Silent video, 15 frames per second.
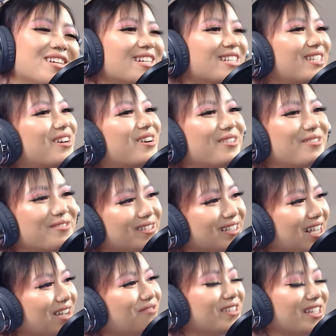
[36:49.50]
So we're
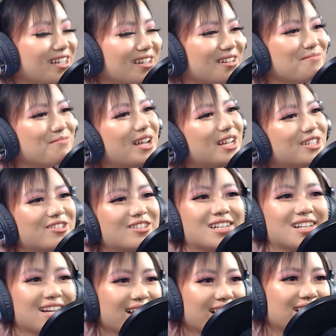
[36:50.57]
definitely going to measure it
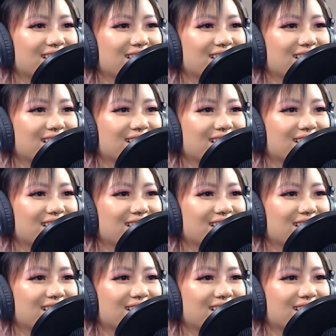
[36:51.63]
again